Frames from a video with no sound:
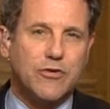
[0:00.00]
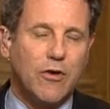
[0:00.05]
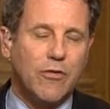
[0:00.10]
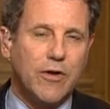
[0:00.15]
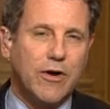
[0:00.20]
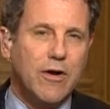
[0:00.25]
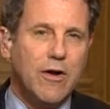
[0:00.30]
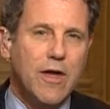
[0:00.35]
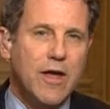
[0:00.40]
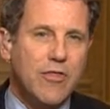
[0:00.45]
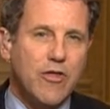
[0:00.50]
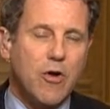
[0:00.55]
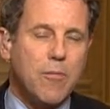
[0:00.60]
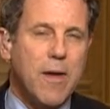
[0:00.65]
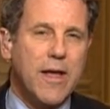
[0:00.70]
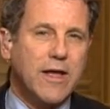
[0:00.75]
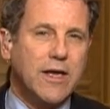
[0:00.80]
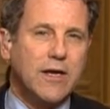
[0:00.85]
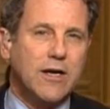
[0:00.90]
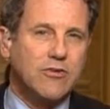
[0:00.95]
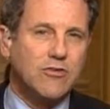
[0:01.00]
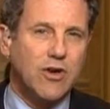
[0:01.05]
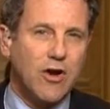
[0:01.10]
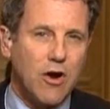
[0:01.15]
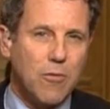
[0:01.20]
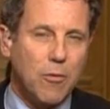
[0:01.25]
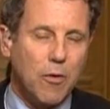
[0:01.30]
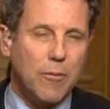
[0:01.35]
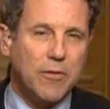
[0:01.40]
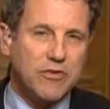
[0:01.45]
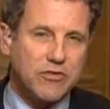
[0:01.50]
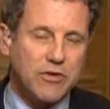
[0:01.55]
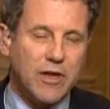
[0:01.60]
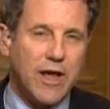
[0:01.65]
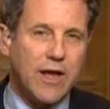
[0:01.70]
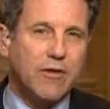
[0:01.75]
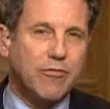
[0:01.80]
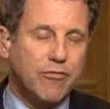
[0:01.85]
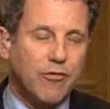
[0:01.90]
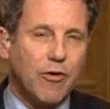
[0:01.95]
So they're making a terrible
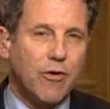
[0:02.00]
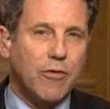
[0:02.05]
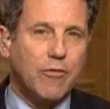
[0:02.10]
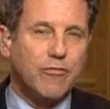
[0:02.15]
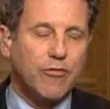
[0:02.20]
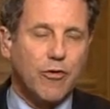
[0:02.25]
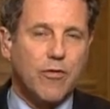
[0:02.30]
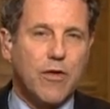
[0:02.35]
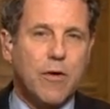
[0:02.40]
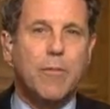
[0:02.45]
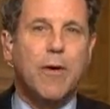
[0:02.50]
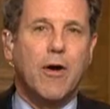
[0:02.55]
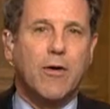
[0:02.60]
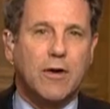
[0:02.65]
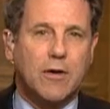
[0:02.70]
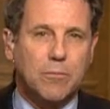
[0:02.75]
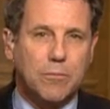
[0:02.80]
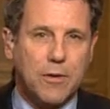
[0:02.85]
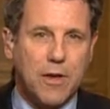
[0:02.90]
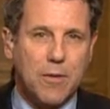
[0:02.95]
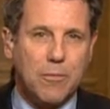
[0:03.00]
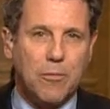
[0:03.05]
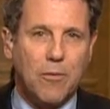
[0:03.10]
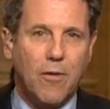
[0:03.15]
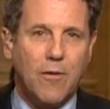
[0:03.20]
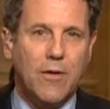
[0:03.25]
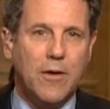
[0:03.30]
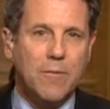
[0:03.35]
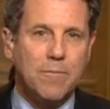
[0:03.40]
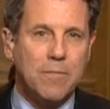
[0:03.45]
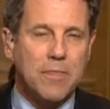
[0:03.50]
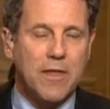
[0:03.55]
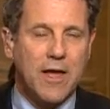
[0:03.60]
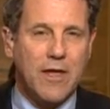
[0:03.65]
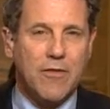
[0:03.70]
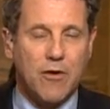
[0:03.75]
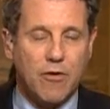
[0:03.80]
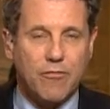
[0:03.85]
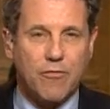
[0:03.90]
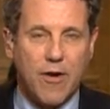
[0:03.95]
mistake for the American people,
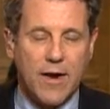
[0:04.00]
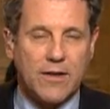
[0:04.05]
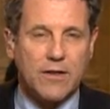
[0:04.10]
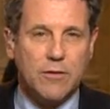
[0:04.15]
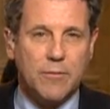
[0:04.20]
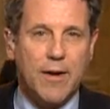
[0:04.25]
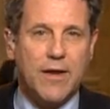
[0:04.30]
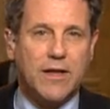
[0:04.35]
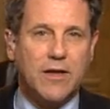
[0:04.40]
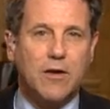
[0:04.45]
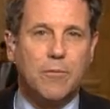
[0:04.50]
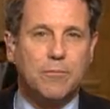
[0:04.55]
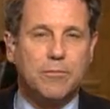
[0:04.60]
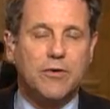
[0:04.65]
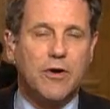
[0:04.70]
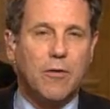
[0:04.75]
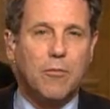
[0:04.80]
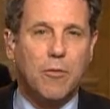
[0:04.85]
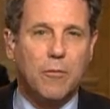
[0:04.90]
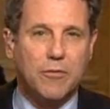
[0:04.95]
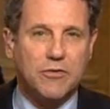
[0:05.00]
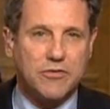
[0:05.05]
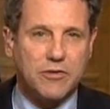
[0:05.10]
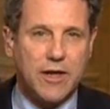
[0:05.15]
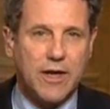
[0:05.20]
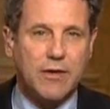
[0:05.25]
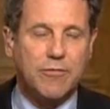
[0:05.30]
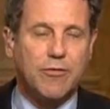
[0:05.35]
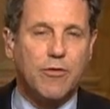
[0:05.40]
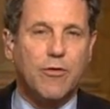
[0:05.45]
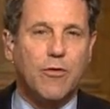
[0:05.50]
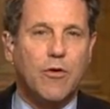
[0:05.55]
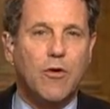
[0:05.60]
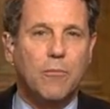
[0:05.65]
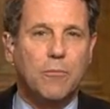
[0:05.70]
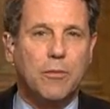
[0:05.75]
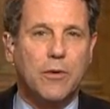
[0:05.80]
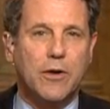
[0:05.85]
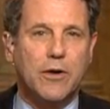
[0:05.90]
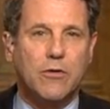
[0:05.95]
and they're frankly making a terrible mistake for their
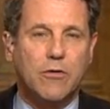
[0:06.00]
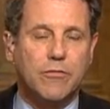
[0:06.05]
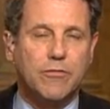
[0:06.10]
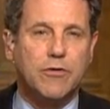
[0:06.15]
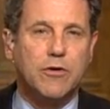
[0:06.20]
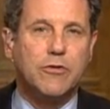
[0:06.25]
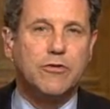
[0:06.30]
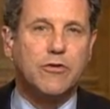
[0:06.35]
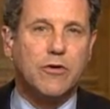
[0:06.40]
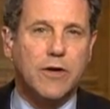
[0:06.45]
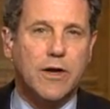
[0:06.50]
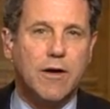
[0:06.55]
own political future,